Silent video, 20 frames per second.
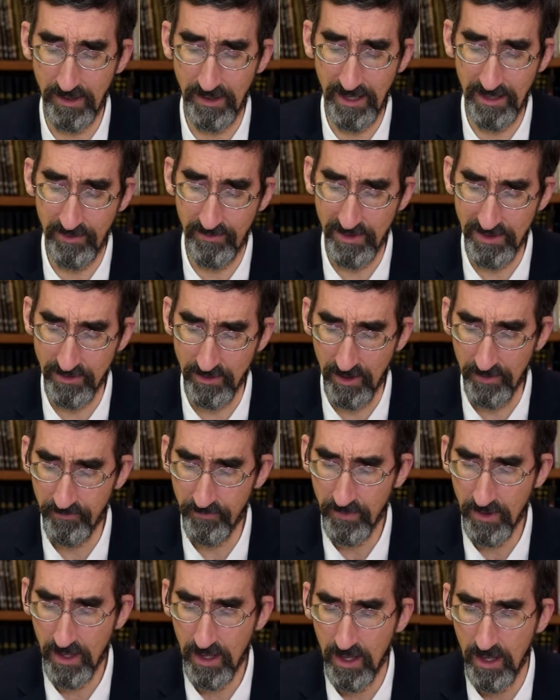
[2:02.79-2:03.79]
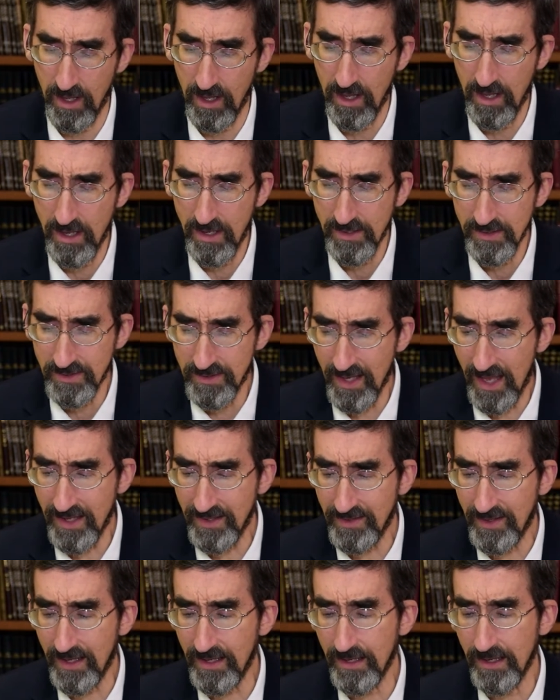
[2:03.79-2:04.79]
land of Israel,
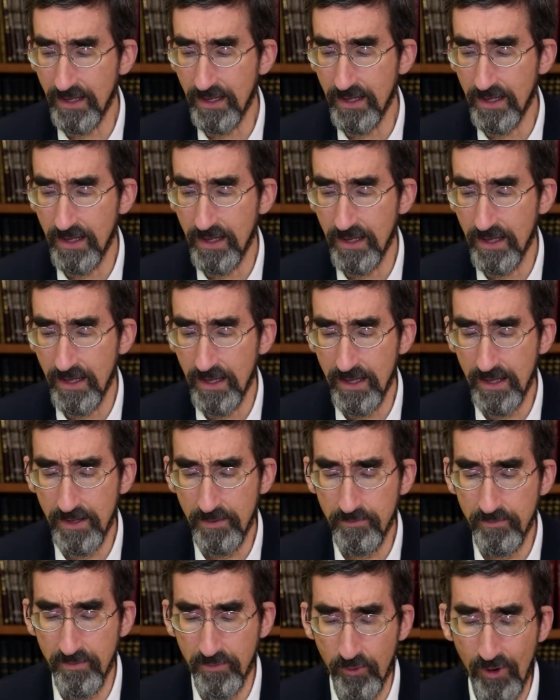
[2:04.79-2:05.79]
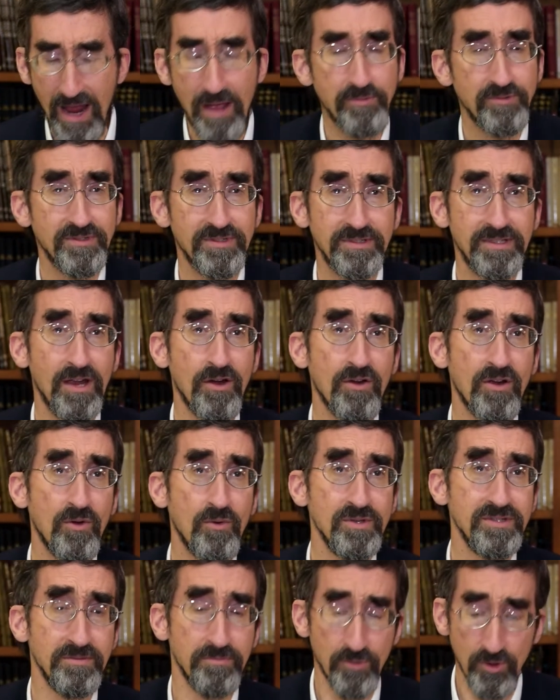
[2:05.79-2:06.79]
says that perhaps Terach
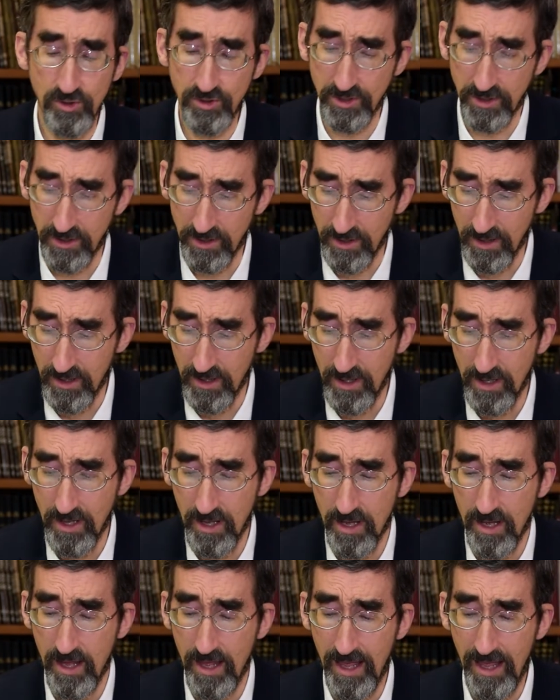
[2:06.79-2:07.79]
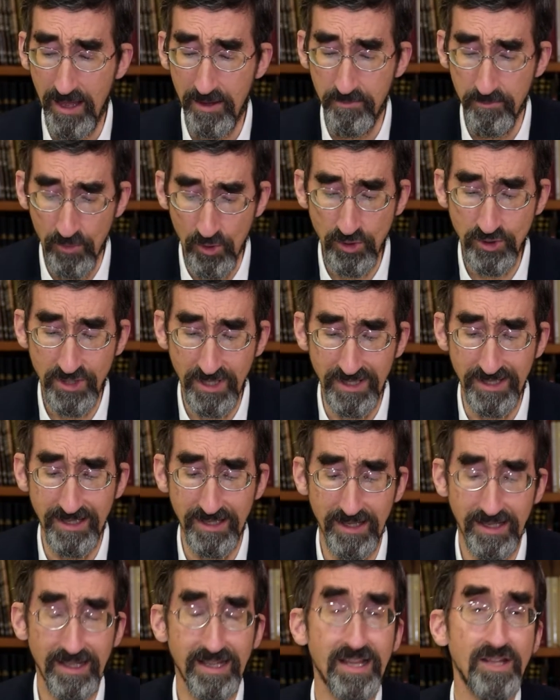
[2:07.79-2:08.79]
was a merchant, a merchant
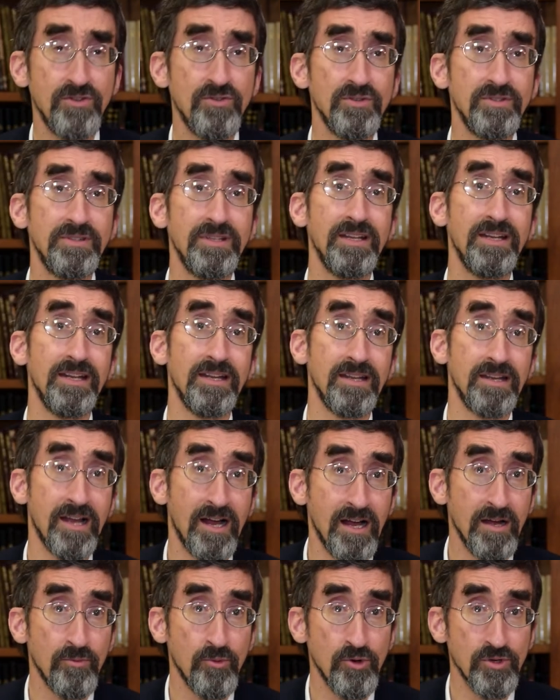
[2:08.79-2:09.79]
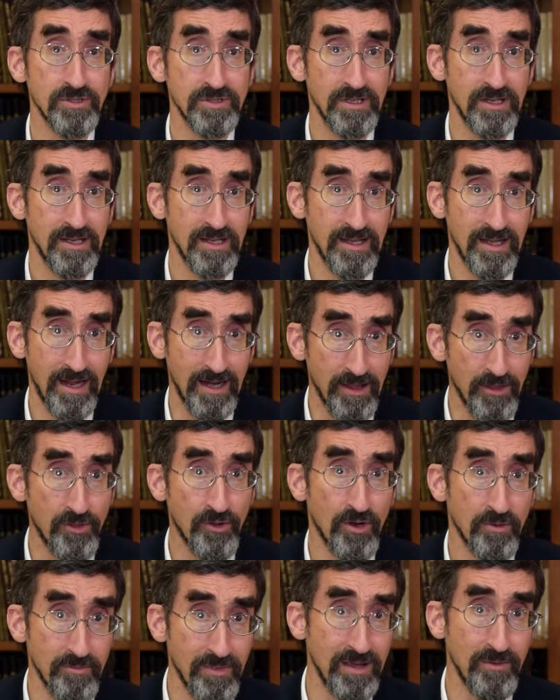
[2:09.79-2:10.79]
interested in commerce. He
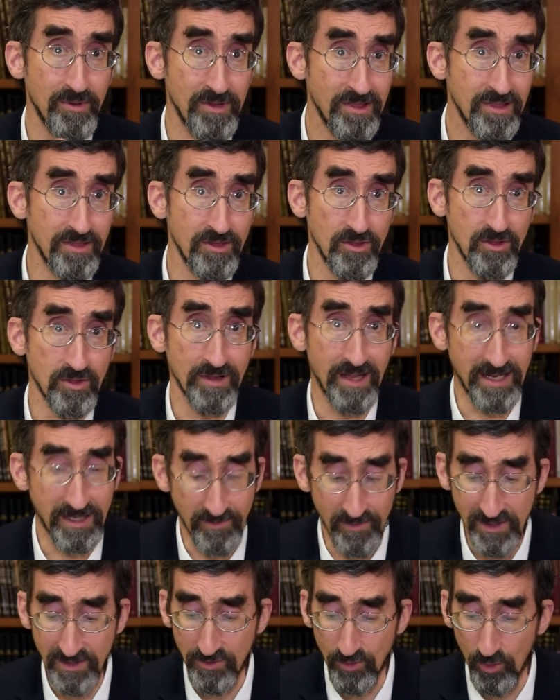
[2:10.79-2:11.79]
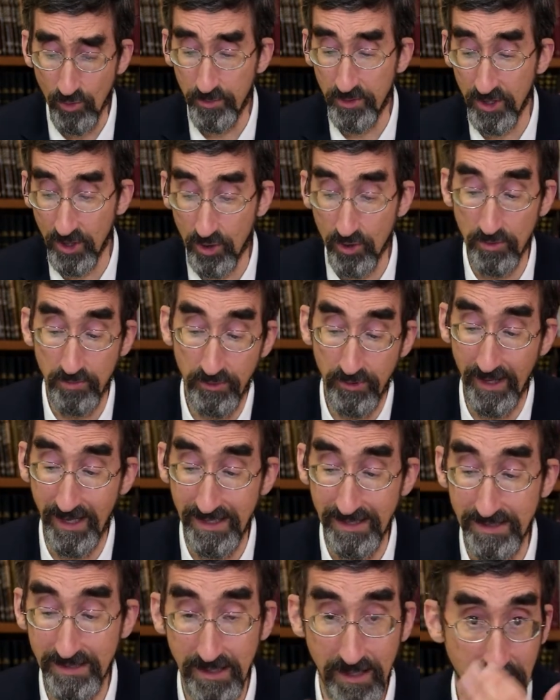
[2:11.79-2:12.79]
thought maybe the land of Israel would be a good
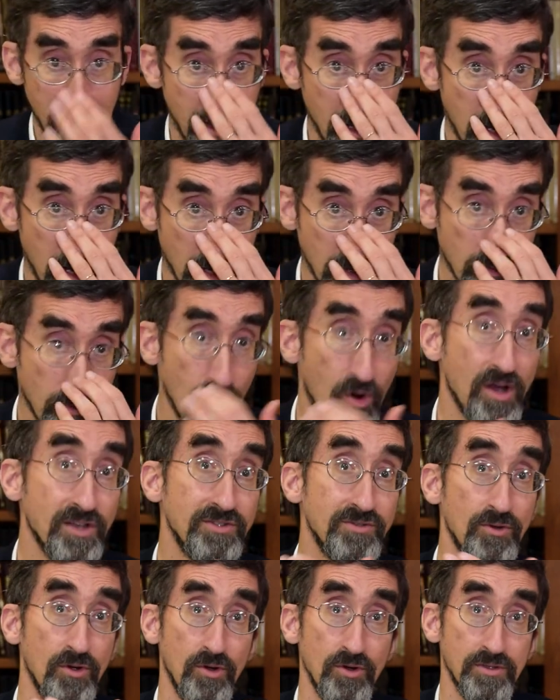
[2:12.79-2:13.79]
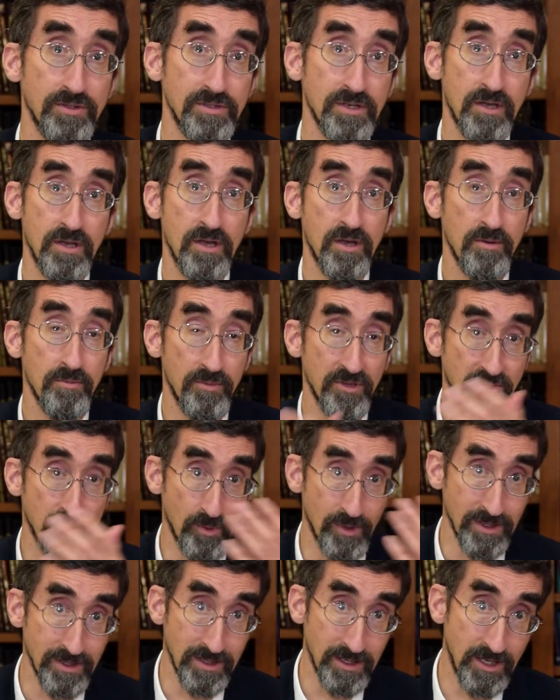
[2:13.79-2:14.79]
place, a crossroads
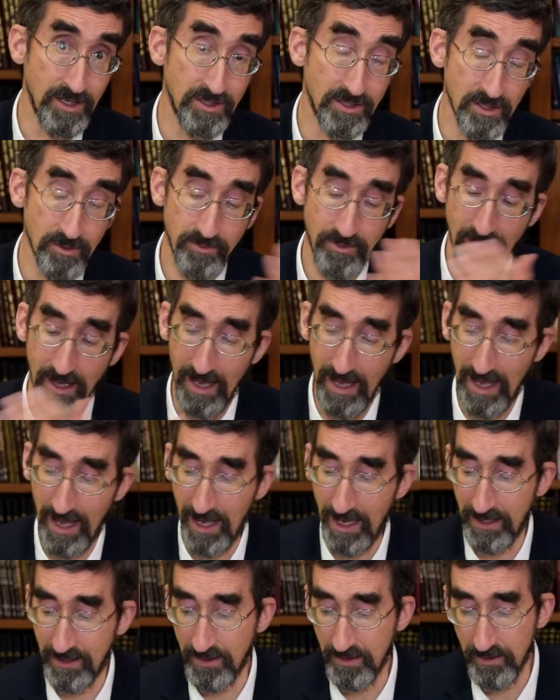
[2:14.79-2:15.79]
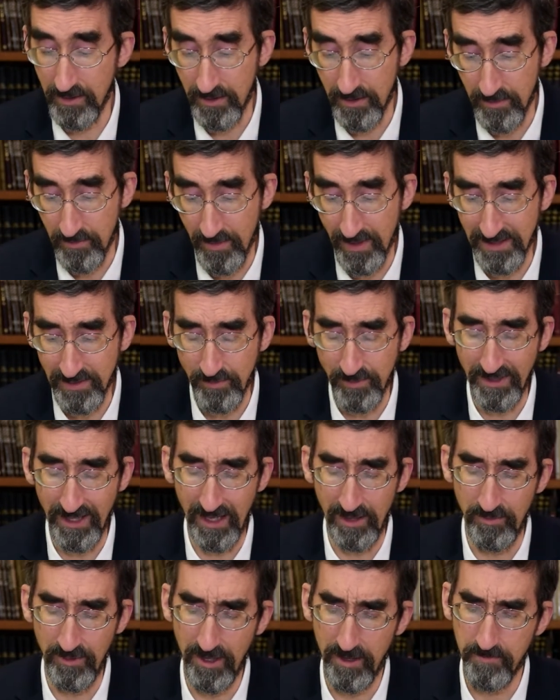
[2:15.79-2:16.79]
between Egypt and
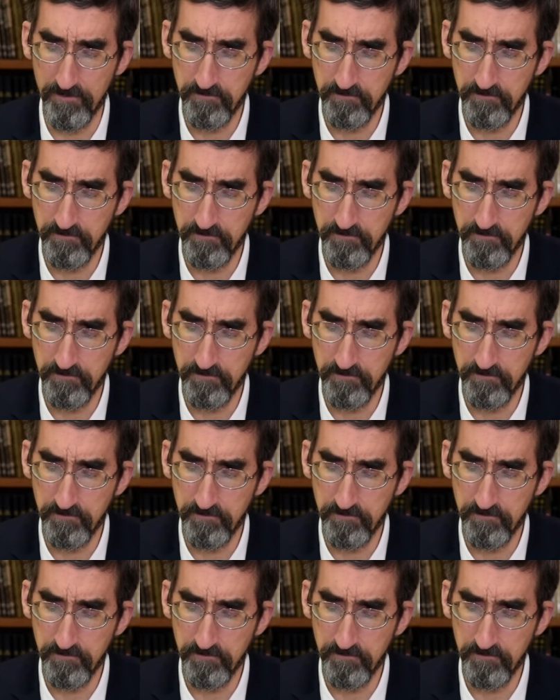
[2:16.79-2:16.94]
Mesopotamia.